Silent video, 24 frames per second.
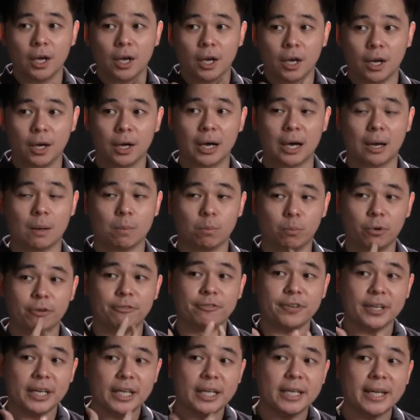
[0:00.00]
like breathe
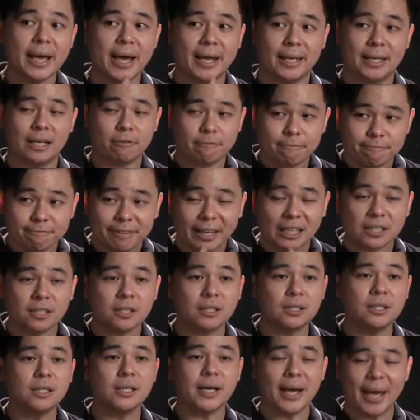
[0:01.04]
in and out
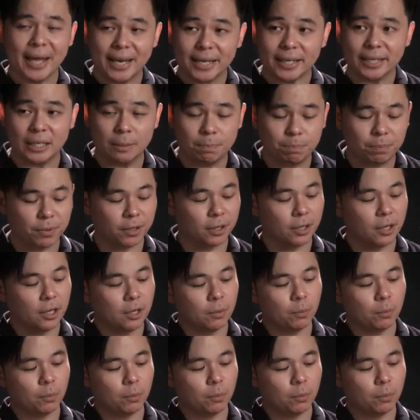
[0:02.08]
faster and deeper. When